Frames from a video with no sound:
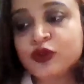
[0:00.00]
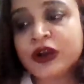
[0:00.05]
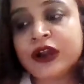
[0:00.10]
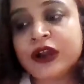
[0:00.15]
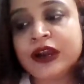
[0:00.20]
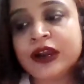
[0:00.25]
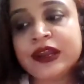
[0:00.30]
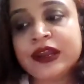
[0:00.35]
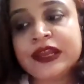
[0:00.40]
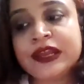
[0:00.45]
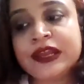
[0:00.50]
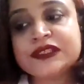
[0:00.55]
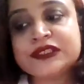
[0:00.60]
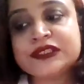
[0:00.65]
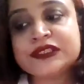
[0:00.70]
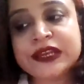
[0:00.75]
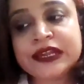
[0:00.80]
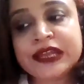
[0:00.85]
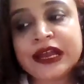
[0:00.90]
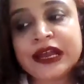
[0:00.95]
harness
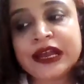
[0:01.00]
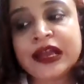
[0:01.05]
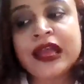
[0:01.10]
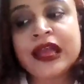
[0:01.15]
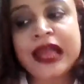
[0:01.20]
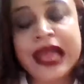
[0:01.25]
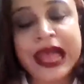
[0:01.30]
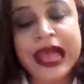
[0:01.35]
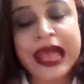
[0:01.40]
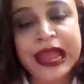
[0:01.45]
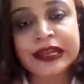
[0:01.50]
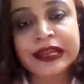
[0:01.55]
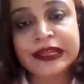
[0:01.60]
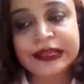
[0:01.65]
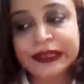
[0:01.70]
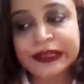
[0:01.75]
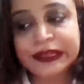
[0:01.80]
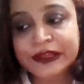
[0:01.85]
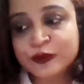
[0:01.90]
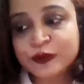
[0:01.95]
data and
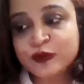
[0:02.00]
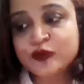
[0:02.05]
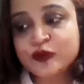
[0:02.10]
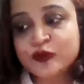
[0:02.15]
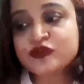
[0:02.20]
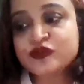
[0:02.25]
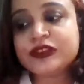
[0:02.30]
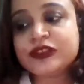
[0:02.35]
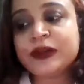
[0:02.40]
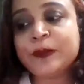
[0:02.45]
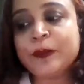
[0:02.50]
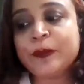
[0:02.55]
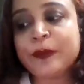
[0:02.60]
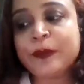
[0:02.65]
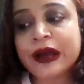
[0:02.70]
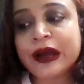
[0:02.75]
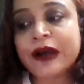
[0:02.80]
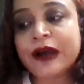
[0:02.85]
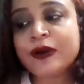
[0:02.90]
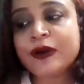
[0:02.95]
use the
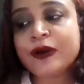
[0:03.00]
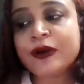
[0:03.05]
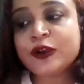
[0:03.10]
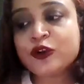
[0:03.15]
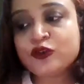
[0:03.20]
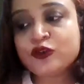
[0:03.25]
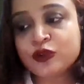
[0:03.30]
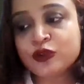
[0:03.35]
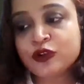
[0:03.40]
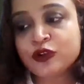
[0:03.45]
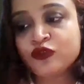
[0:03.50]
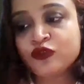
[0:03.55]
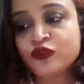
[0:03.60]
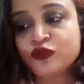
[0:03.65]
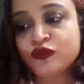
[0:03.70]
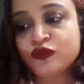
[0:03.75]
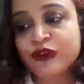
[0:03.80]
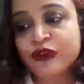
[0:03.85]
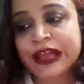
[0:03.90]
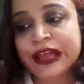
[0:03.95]
power tools to
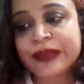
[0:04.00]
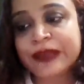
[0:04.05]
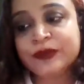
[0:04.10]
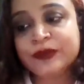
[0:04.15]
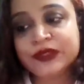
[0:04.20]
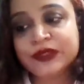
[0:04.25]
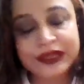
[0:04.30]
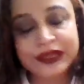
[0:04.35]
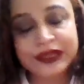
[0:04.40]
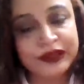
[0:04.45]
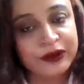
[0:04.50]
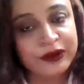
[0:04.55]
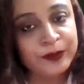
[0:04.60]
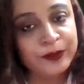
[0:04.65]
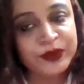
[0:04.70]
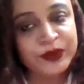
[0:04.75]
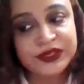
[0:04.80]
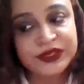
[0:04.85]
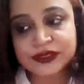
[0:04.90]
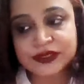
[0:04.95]
drive their
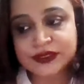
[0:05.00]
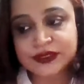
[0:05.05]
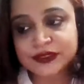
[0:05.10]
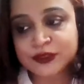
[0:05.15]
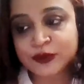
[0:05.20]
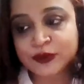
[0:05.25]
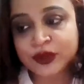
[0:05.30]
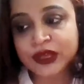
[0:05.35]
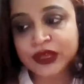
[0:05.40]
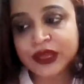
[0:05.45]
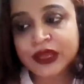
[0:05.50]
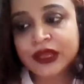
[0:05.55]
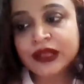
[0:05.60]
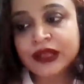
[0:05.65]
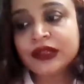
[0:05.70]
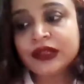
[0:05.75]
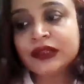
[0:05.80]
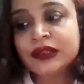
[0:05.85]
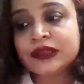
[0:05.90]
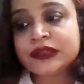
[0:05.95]
businesses. Okay,
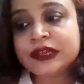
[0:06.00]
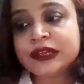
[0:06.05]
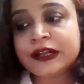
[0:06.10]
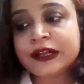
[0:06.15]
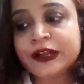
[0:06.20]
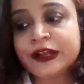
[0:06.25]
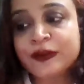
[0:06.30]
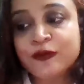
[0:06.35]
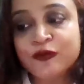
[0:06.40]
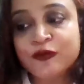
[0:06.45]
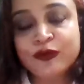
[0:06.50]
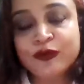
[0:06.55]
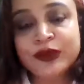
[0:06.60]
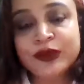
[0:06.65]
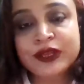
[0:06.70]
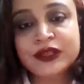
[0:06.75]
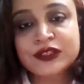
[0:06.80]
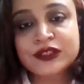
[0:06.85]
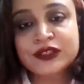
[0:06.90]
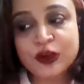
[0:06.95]
the
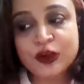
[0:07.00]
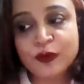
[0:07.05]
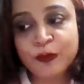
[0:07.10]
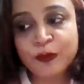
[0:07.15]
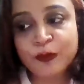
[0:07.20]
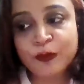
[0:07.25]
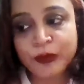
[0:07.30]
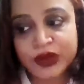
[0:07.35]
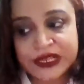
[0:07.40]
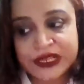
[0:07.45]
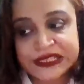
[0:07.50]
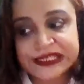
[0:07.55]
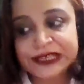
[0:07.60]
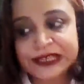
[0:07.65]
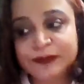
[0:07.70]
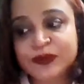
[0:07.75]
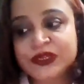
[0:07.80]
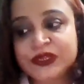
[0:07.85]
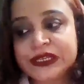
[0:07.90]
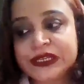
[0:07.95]
confluence of
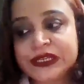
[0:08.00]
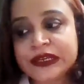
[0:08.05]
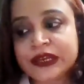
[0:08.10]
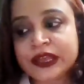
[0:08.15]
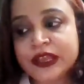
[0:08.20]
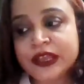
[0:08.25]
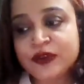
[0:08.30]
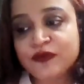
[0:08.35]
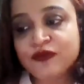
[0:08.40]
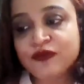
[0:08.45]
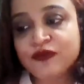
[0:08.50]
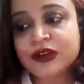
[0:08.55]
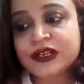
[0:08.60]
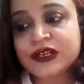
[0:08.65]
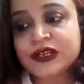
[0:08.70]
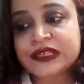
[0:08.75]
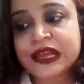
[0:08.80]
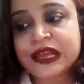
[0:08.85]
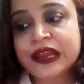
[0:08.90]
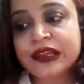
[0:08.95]
massive data influx
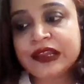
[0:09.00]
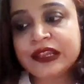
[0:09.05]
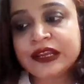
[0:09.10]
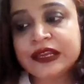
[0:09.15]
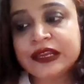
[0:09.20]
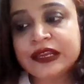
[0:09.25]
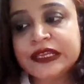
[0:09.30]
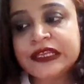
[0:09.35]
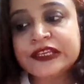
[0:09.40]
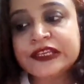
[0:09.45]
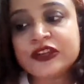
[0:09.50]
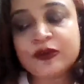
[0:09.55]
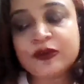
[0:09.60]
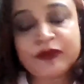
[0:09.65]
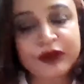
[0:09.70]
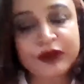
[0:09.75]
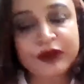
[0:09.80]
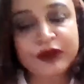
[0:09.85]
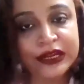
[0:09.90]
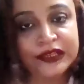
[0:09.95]
and the need of
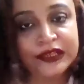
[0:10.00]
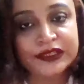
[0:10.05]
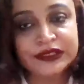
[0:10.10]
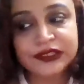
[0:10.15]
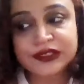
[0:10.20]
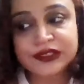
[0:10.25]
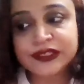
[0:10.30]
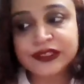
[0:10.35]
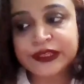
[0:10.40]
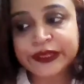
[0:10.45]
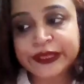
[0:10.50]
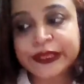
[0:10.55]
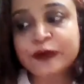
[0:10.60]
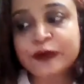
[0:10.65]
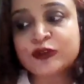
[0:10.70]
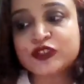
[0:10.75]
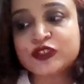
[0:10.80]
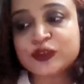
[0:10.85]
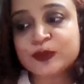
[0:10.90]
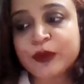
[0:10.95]
harness this
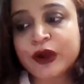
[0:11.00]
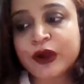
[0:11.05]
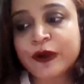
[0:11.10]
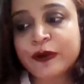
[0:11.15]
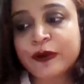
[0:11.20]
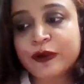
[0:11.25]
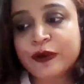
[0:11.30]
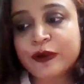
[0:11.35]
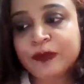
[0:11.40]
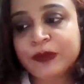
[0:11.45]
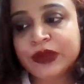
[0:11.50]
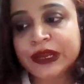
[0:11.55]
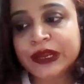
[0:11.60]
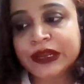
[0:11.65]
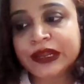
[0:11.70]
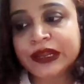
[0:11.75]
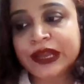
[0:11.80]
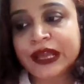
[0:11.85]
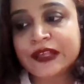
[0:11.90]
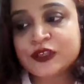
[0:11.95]
huge amount of
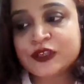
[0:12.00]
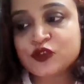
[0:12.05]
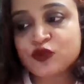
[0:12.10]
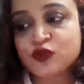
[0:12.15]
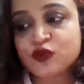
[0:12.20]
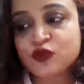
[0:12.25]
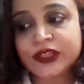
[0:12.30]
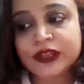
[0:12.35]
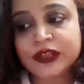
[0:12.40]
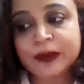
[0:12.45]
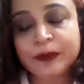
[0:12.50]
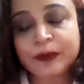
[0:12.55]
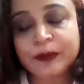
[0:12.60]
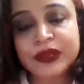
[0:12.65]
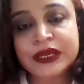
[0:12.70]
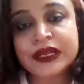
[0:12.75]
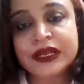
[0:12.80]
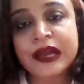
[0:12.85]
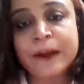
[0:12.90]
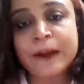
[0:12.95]
data has together
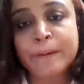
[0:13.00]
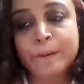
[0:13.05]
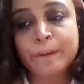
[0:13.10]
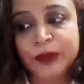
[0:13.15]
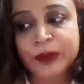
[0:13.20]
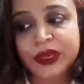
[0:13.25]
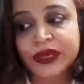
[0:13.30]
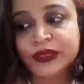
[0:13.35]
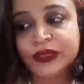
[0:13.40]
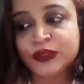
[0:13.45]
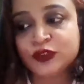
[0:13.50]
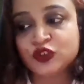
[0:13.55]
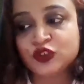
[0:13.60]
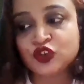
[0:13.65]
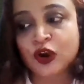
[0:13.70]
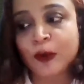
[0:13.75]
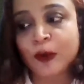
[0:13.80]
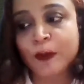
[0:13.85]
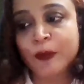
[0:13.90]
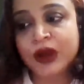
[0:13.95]
built a big
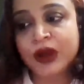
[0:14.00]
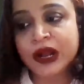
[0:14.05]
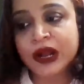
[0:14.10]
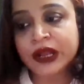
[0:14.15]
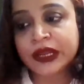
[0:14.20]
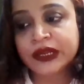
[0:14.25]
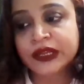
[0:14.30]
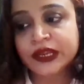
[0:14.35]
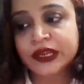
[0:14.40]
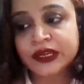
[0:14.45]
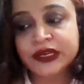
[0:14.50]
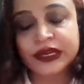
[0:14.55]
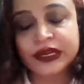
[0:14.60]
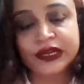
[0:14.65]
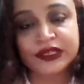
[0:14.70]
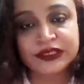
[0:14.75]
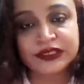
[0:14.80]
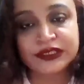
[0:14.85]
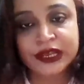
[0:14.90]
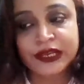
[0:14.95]
job market in
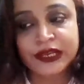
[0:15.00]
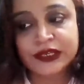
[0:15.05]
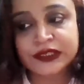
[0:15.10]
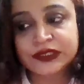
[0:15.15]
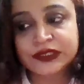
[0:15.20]
data science,